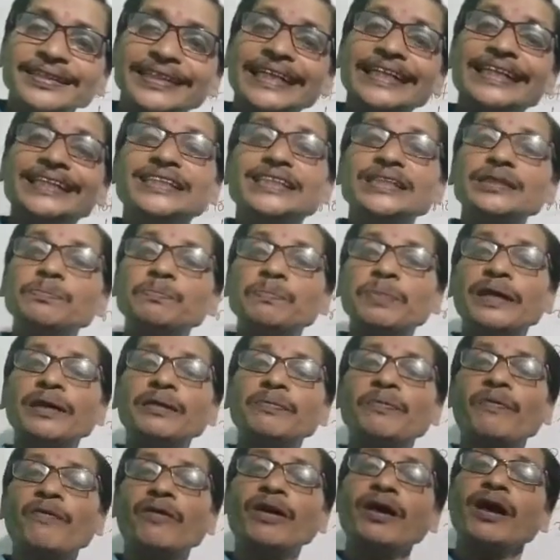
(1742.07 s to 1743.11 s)
she pay
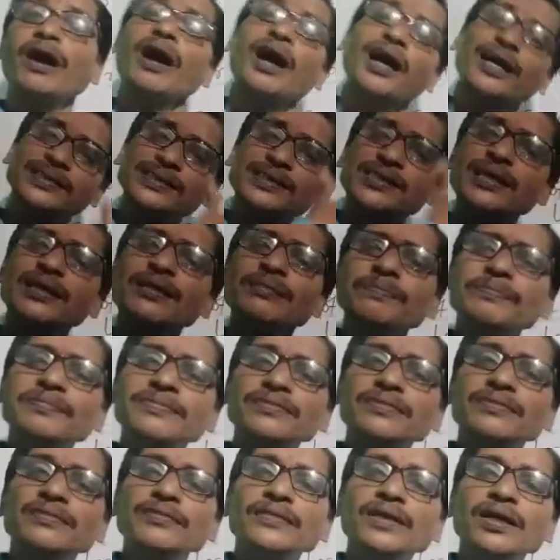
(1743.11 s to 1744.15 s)
for herself?
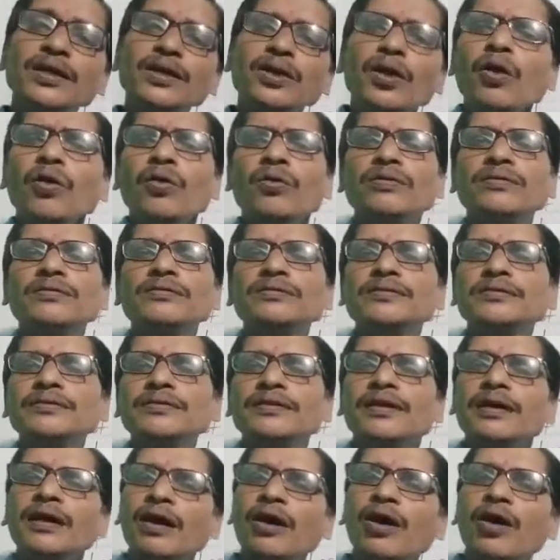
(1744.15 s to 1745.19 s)
No,
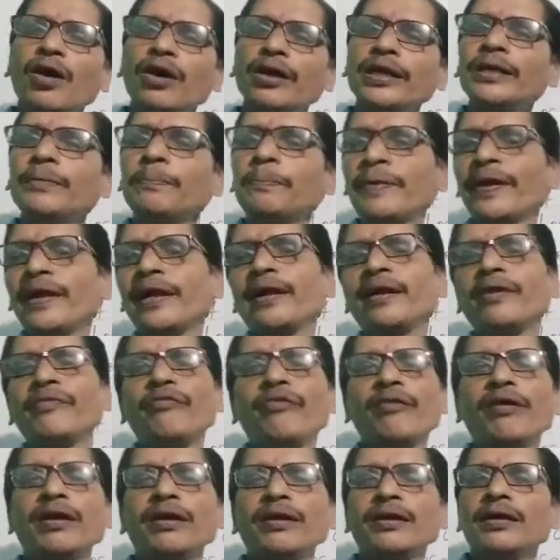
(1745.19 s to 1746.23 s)
Hari paid for
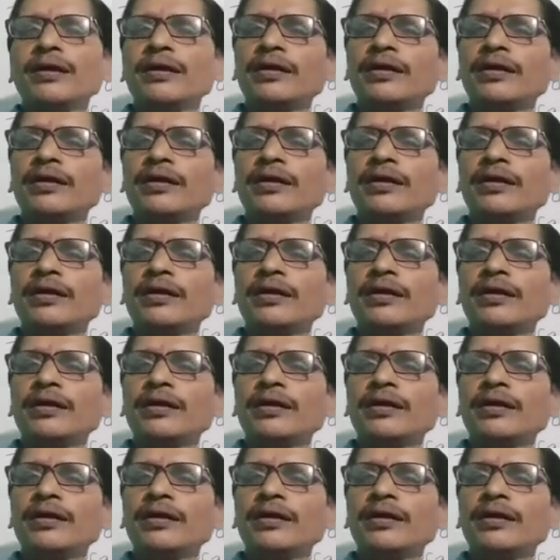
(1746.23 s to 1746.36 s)
her.